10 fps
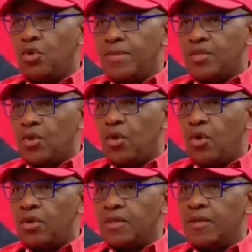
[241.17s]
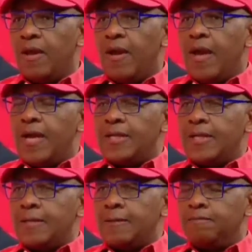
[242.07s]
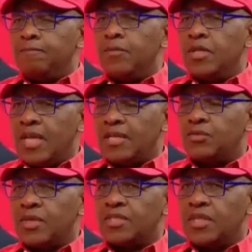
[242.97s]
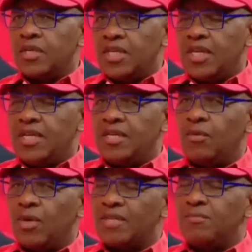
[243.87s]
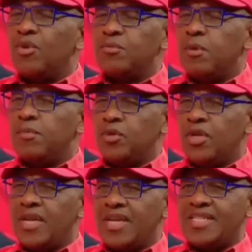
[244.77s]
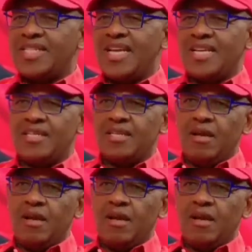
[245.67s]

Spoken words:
show must go on. And that was really what most people don't understand.